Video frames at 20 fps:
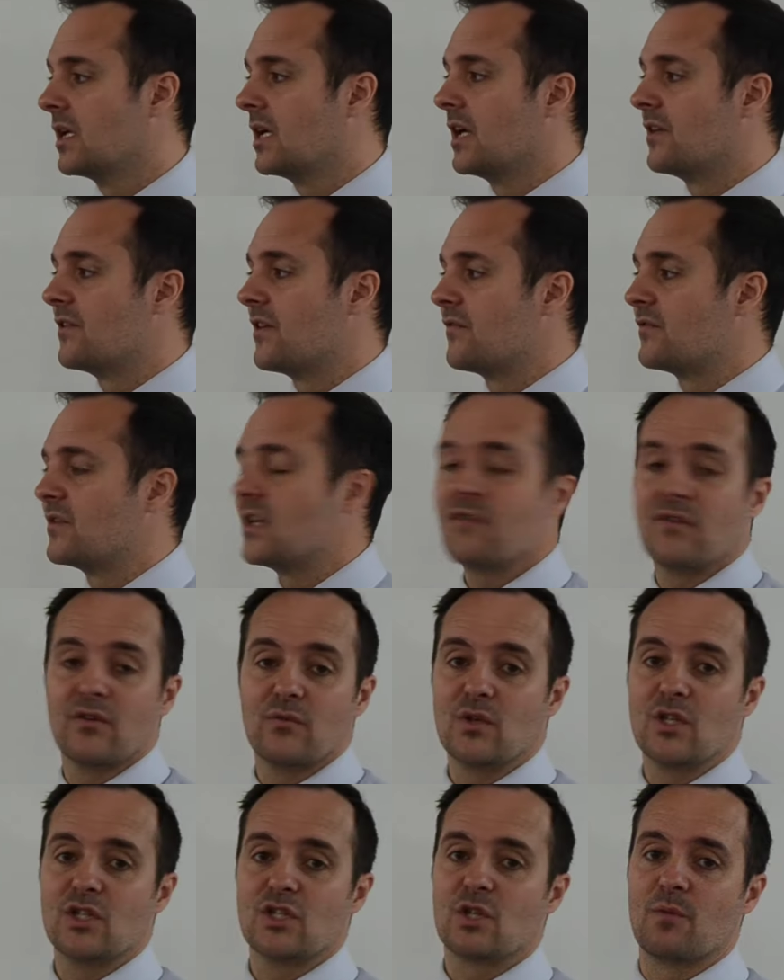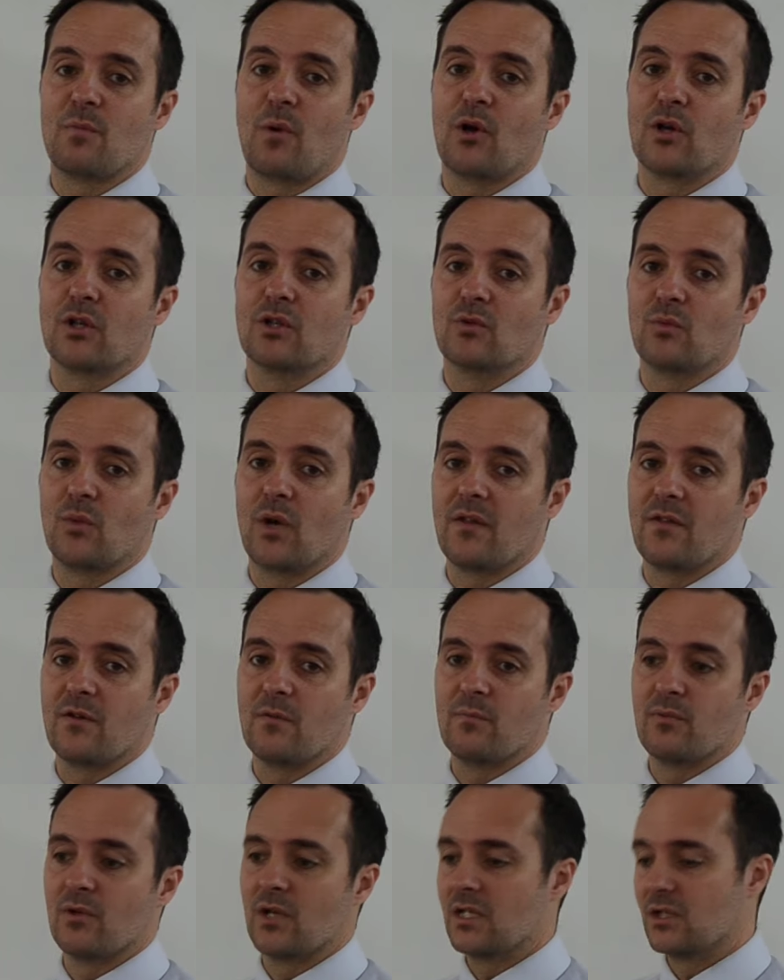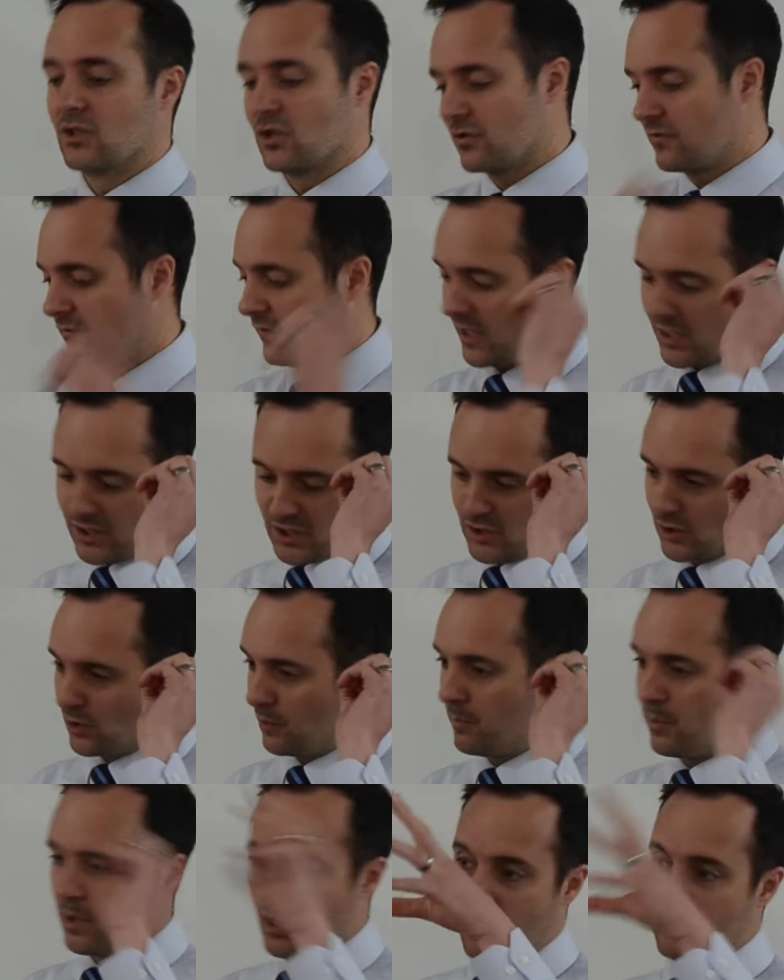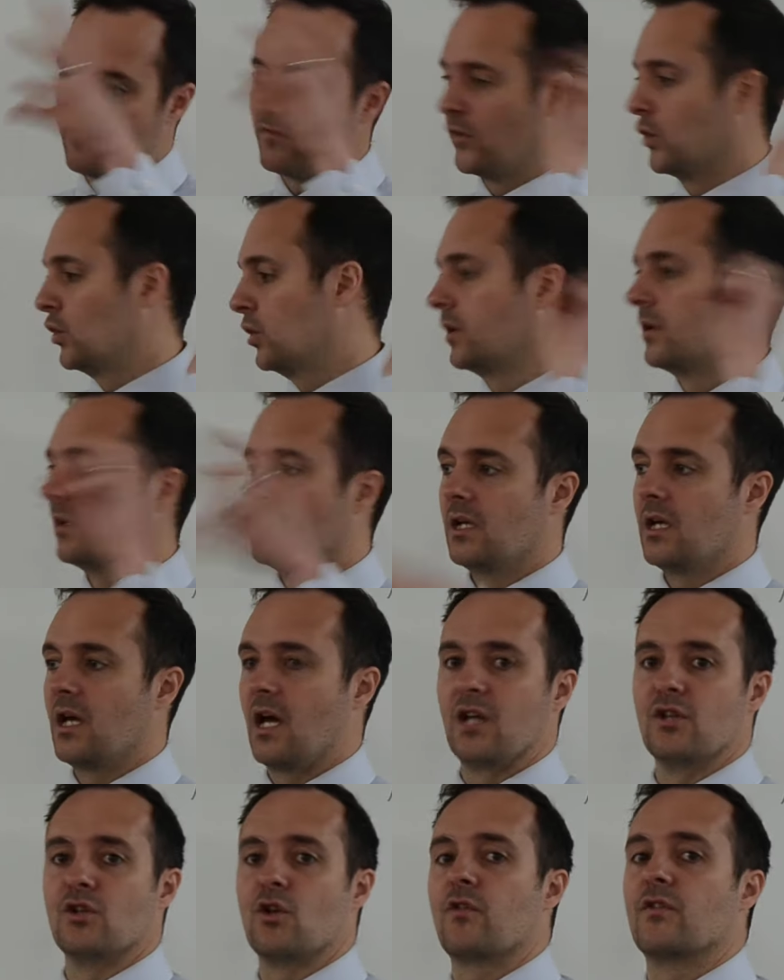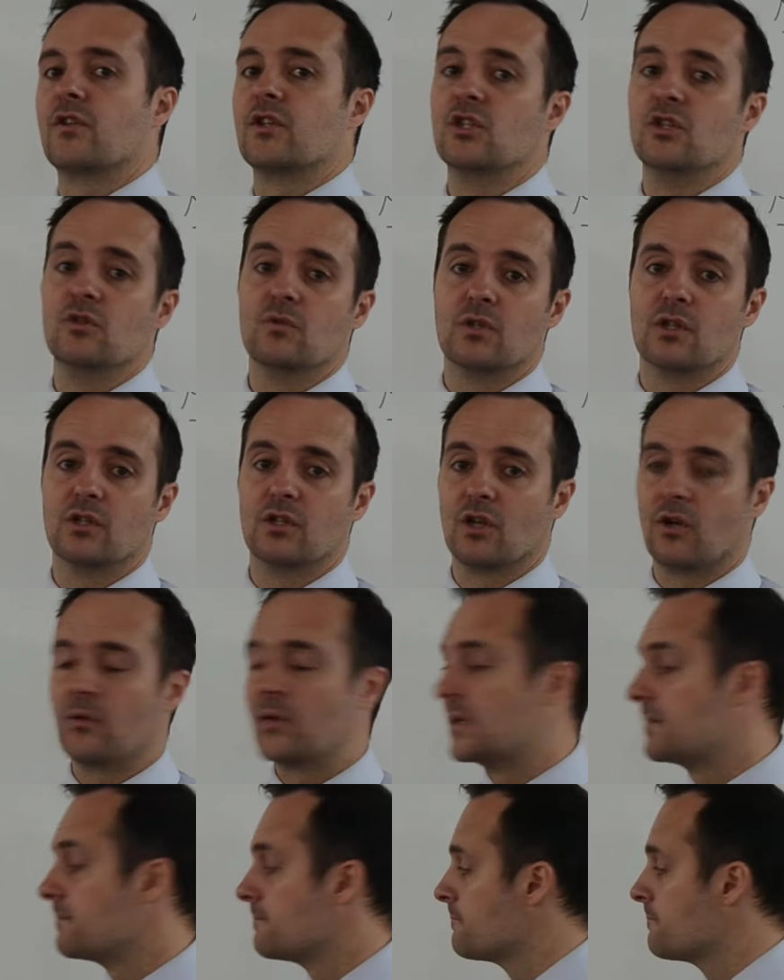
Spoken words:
and they've never reached the point where their brain just flashes up full and nothing new can go in.